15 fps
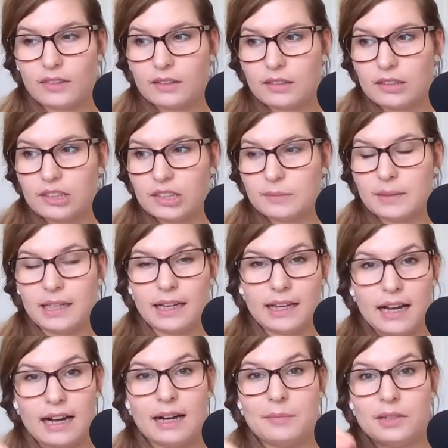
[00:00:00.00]
to just be like,
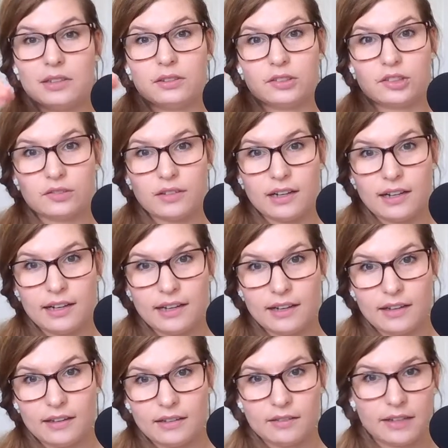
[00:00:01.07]
I'm going to
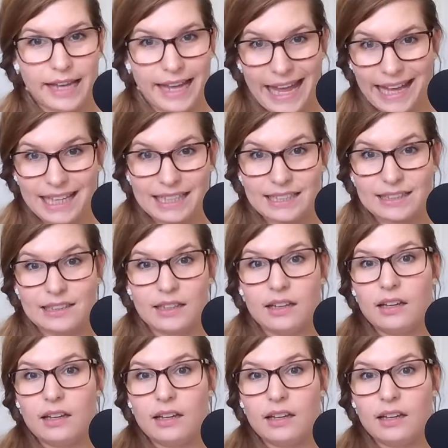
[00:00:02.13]
try X,